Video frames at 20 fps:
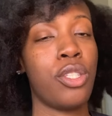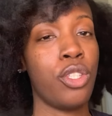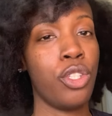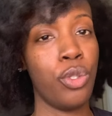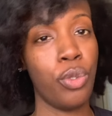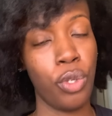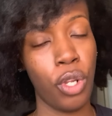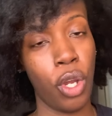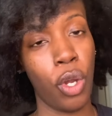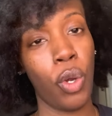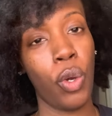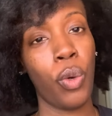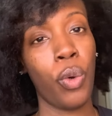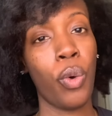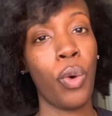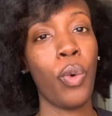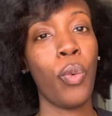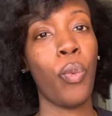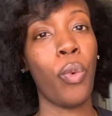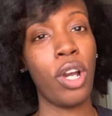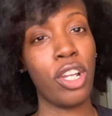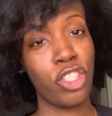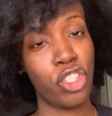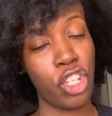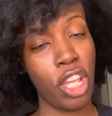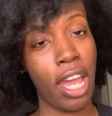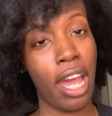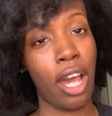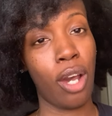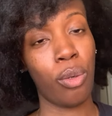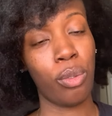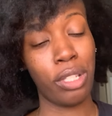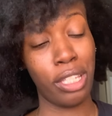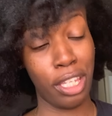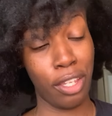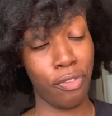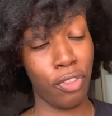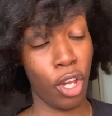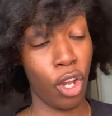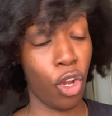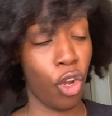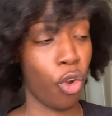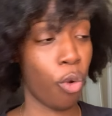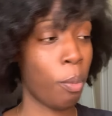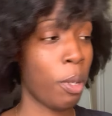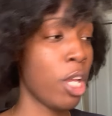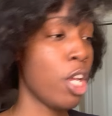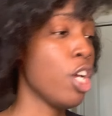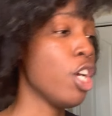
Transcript: you know, one child leave the home.